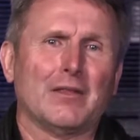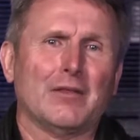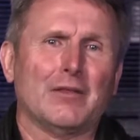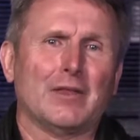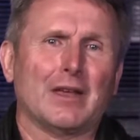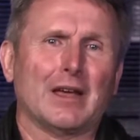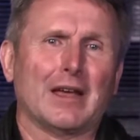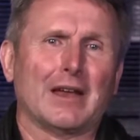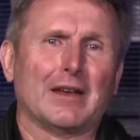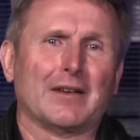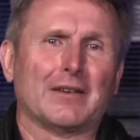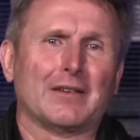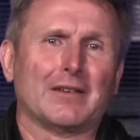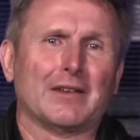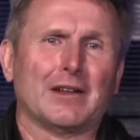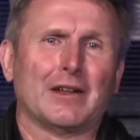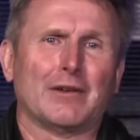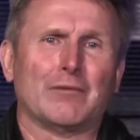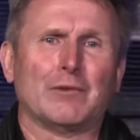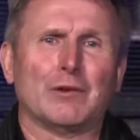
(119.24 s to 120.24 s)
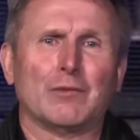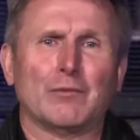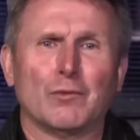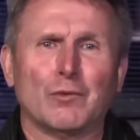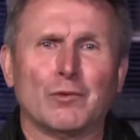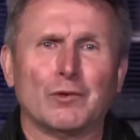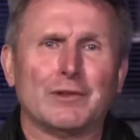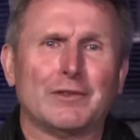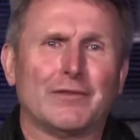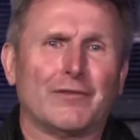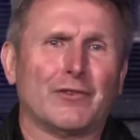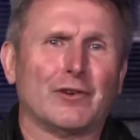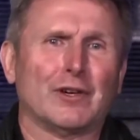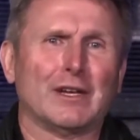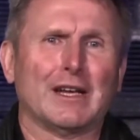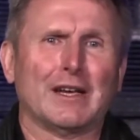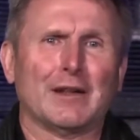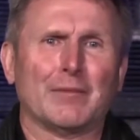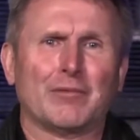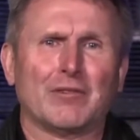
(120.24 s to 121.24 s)
that rewards free
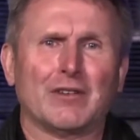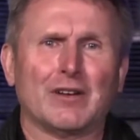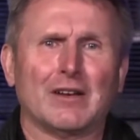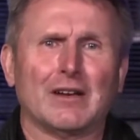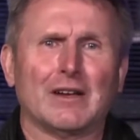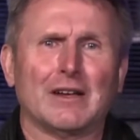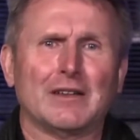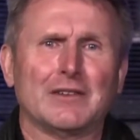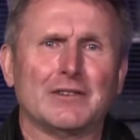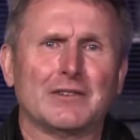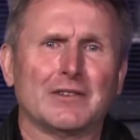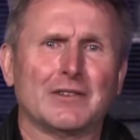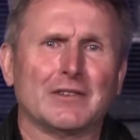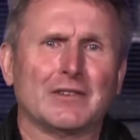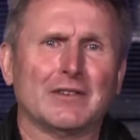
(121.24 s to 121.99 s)
enterprise